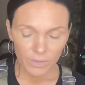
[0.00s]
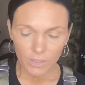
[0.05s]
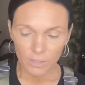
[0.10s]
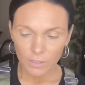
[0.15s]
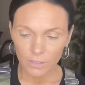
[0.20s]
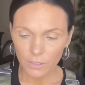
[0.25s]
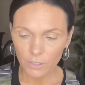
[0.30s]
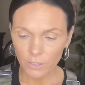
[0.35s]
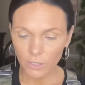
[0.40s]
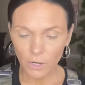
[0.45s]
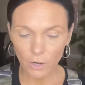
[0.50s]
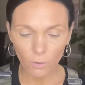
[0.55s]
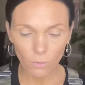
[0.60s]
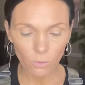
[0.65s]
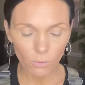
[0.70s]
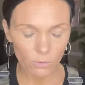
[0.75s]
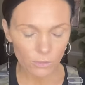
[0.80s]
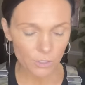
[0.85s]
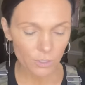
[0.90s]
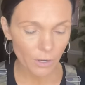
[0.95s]
you
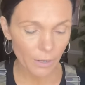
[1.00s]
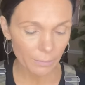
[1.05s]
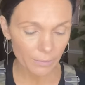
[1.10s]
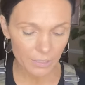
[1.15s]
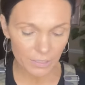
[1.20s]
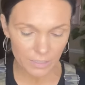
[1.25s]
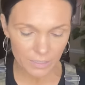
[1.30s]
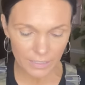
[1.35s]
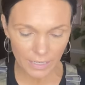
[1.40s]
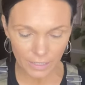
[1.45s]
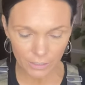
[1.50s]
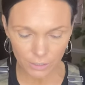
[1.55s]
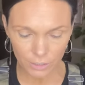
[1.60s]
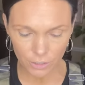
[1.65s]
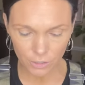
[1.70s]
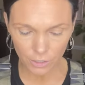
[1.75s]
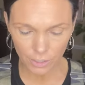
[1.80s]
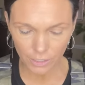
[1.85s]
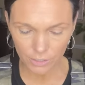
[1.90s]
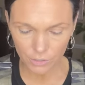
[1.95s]
know, so I'm in the dollar
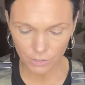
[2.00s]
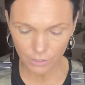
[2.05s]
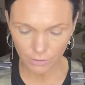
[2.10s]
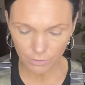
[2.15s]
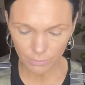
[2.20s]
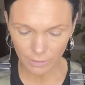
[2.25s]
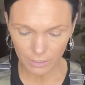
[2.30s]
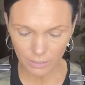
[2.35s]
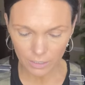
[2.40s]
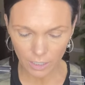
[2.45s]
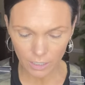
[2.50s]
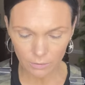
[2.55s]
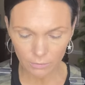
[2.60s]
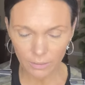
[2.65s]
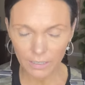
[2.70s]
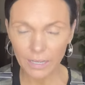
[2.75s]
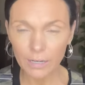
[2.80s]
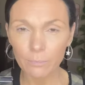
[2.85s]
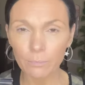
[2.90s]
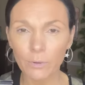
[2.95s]
store yesterday with my daughter. We
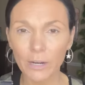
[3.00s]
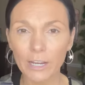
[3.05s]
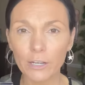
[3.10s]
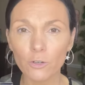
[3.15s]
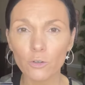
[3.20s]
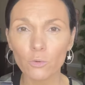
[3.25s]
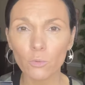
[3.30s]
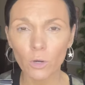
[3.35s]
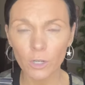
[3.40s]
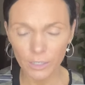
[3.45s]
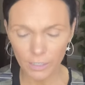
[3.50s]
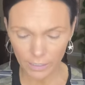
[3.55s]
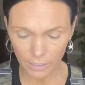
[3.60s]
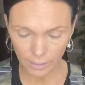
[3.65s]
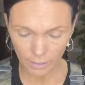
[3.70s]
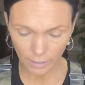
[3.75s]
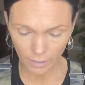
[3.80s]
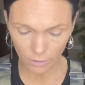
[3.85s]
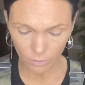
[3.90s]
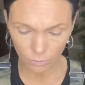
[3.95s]
got a brand new one
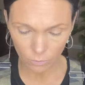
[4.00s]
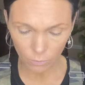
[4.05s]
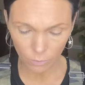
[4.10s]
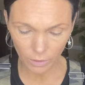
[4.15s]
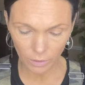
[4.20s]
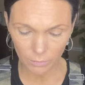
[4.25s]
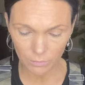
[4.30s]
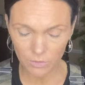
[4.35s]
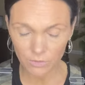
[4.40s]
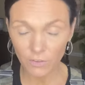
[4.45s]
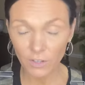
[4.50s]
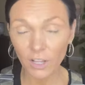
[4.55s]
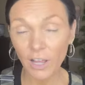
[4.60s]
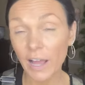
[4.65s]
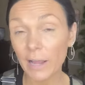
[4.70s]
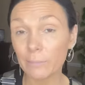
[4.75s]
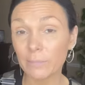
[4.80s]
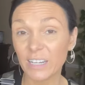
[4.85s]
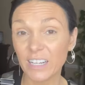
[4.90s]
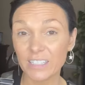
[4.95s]
here out in Williamsville.
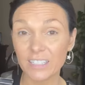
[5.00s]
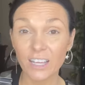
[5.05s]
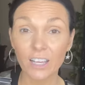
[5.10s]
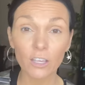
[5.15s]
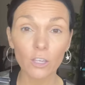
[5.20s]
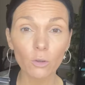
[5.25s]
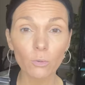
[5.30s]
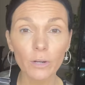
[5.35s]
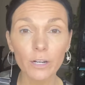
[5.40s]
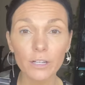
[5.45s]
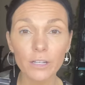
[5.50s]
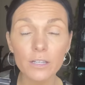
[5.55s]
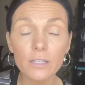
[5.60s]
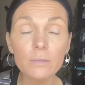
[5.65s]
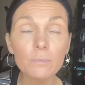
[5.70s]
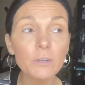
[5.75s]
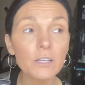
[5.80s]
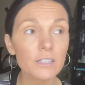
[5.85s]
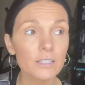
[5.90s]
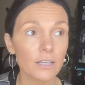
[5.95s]
I'm not telling you where it is
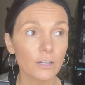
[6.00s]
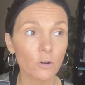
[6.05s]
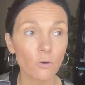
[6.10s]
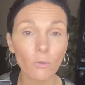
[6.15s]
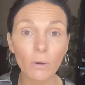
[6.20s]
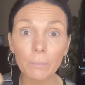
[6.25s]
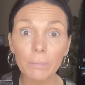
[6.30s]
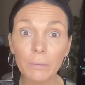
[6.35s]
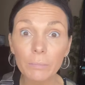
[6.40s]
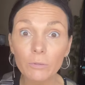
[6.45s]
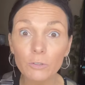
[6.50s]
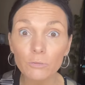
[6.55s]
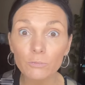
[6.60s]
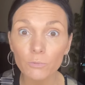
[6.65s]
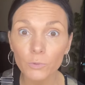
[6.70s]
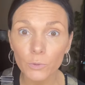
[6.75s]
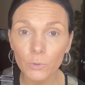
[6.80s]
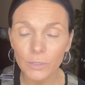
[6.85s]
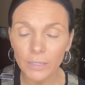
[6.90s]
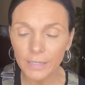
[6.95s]
because I don't want people to
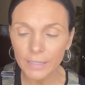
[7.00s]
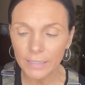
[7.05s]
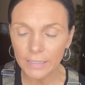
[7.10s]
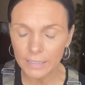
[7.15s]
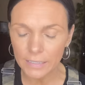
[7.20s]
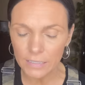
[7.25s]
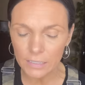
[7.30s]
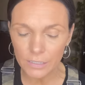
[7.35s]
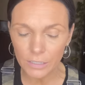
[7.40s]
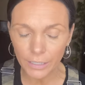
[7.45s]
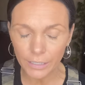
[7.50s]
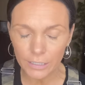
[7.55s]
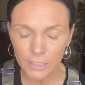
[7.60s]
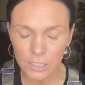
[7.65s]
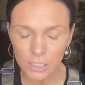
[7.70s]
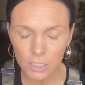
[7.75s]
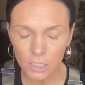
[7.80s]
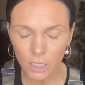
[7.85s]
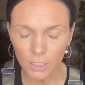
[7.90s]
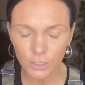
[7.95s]
ruin it. It is like
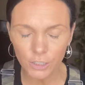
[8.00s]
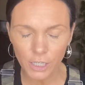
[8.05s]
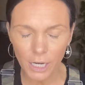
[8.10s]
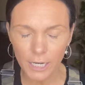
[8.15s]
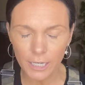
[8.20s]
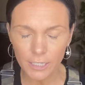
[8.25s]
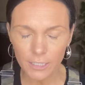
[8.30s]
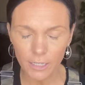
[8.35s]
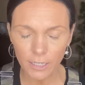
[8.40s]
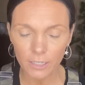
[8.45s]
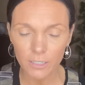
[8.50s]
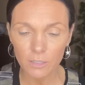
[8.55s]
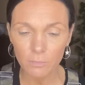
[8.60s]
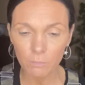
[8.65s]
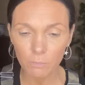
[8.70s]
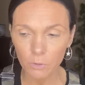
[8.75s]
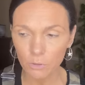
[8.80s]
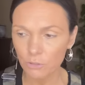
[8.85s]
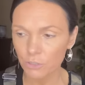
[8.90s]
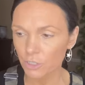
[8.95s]
such a nice
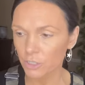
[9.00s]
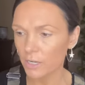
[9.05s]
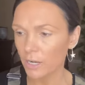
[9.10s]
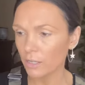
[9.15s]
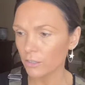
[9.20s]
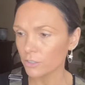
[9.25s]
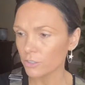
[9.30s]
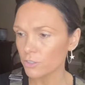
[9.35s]
bougie dollar